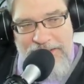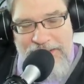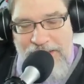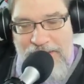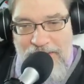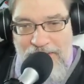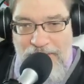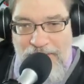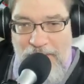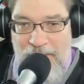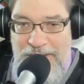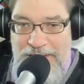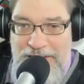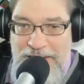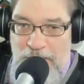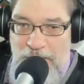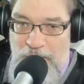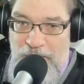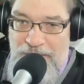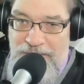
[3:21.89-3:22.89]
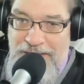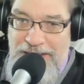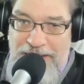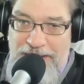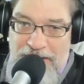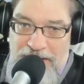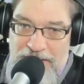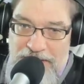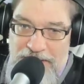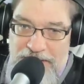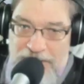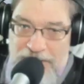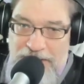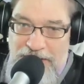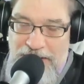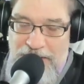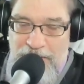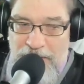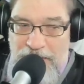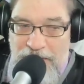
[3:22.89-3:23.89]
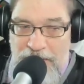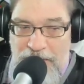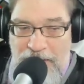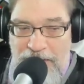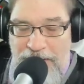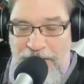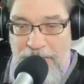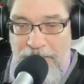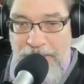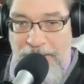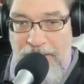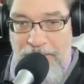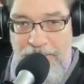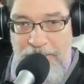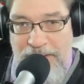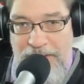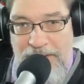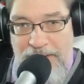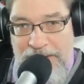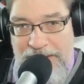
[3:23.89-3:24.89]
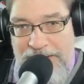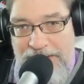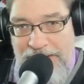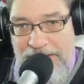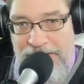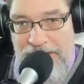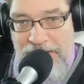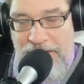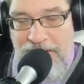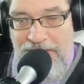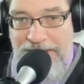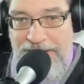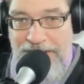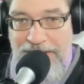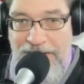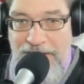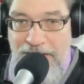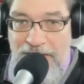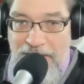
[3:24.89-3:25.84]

I don't know if I want to say the word vicarious to describe what I'm talking about, but essentially,